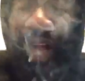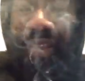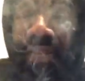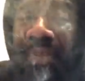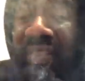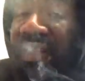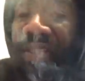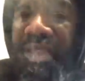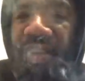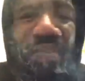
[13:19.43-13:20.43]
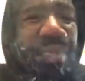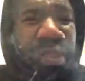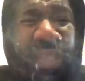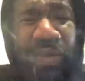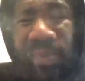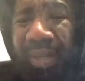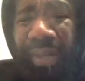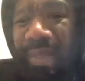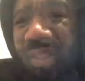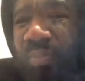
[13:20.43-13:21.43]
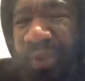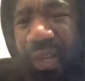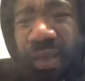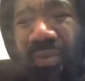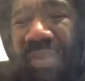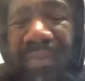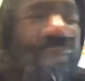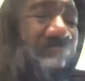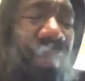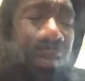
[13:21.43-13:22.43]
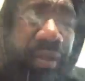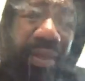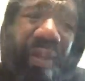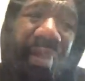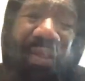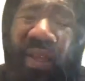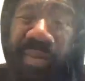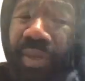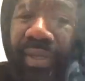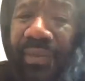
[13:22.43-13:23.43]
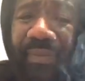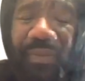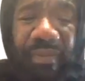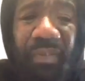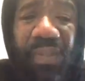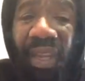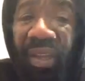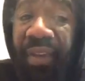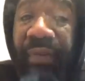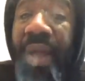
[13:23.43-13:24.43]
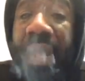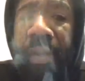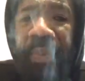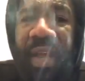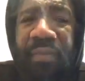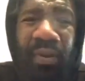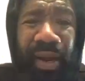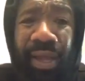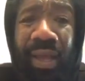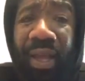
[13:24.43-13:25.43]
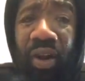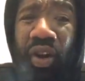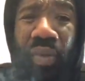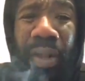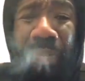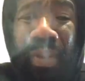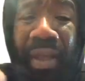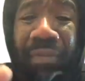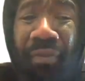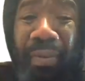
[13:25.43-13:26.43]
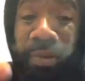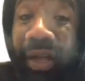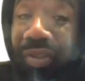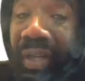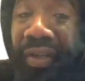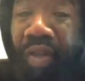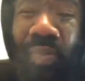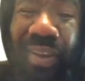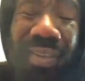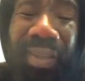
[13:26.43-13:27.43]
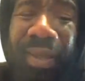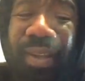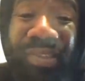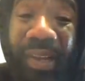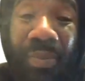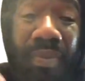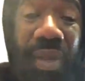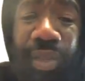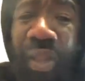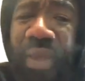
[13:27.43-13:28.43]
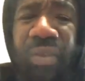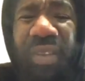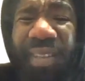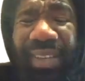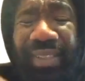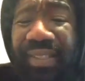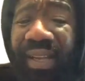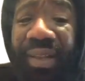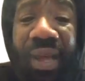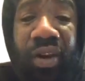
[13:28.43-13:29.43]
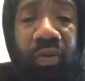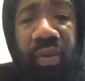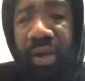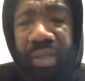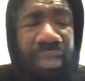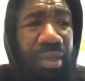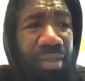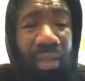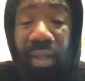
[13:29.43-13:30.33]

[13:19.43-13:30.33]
I just be seeing certain shit, blood, and I just be like, what the fuck? Like, blood, if I had a platform, like, I got an all right platform. I try to do what I can. I try to bring light and shed light on what I can.